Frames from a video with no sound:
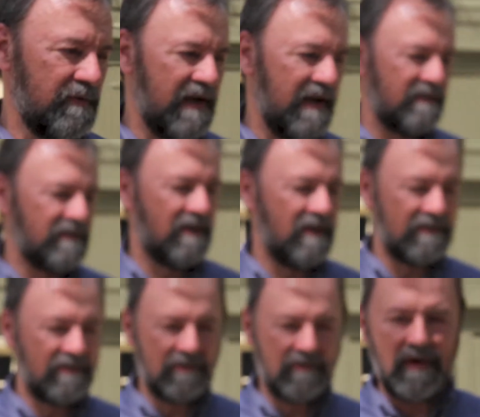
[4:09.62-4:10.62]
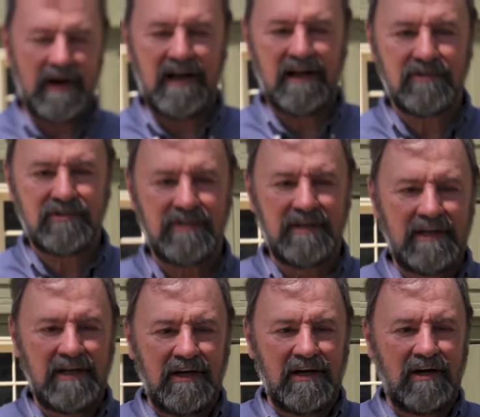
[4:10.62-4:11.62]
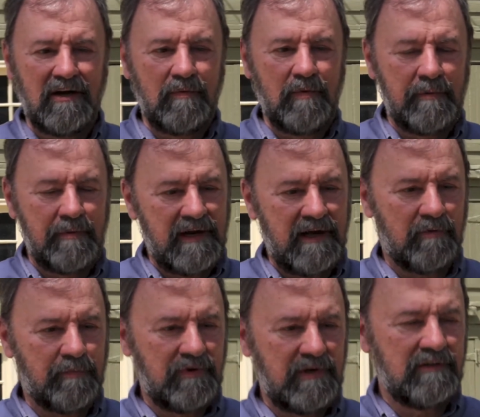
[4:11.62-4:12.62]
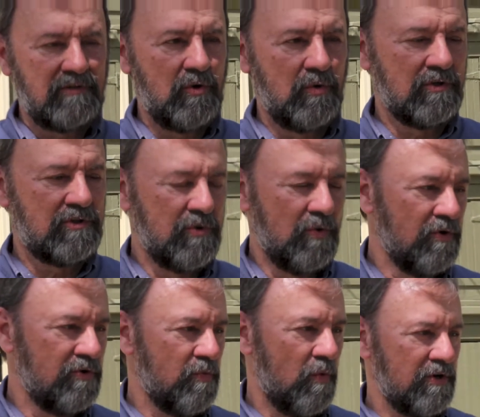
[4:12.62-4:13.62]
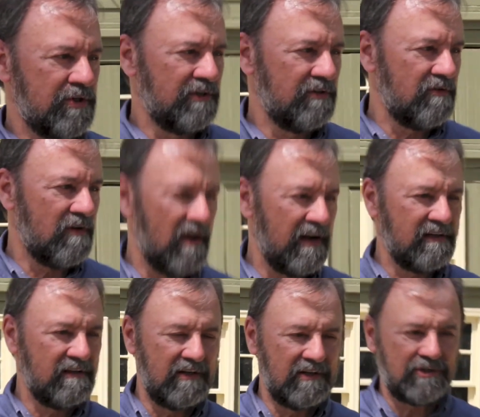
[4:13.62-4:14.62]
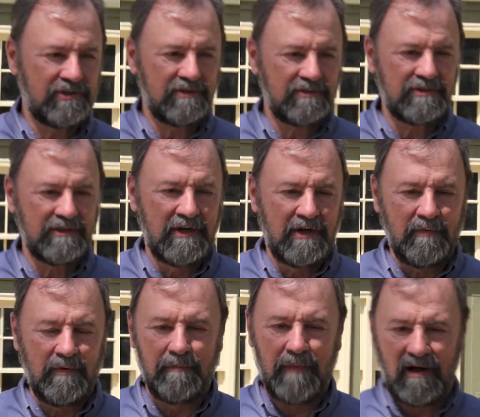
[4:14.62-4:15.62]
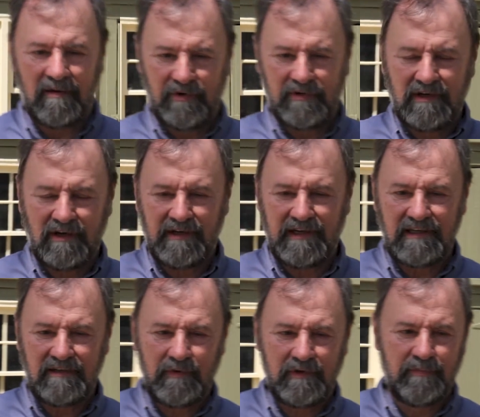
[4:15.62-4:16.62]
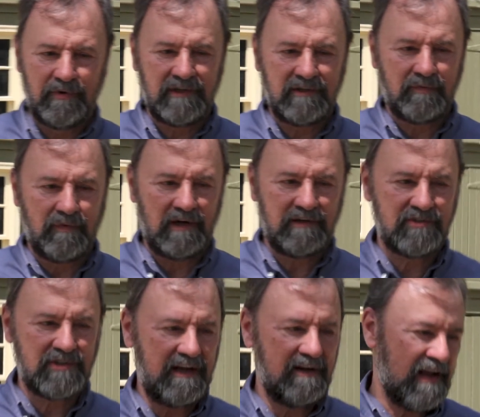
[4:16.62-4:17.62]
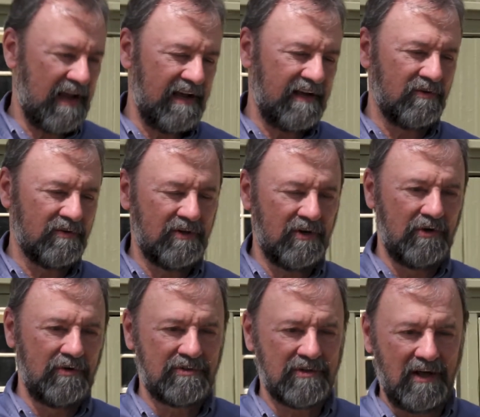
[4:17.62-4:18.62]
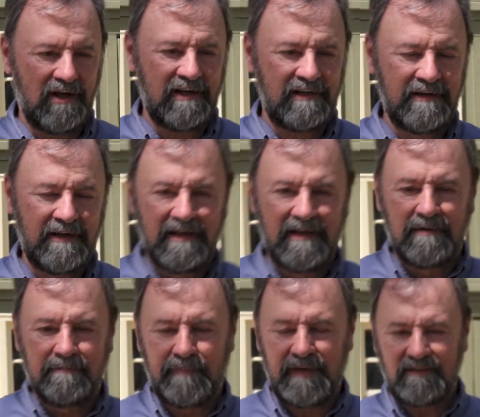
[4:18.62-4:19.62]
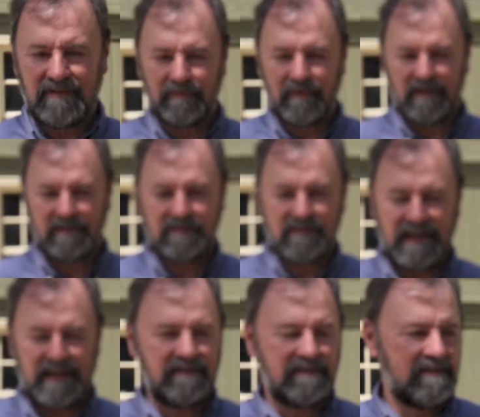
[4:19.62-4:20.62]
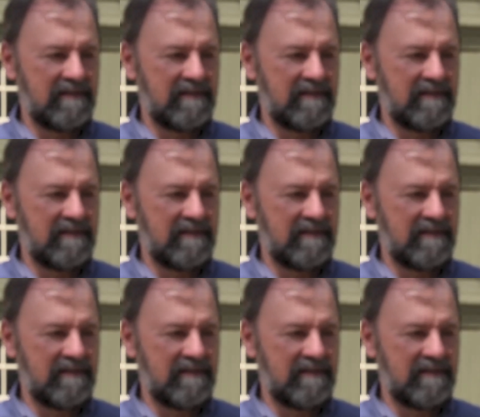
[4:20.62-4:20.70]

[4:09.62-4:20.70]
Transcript: We had to cut the grass. We would help with indoor chores, washing, drying dishes. When Mom would clean, we'd bring the rugs out, hang on the clothesline, beat the rugs out